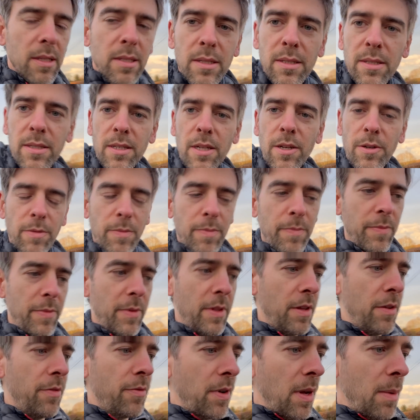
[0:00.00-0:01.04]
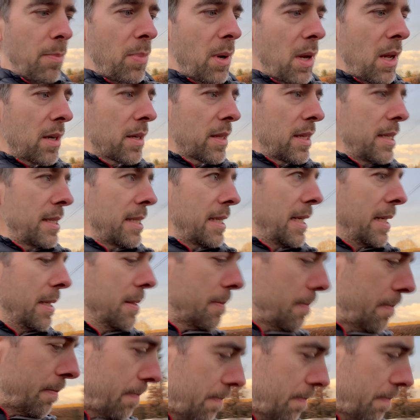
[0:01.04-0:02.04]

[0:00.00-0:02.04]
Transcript: So if I plug this in,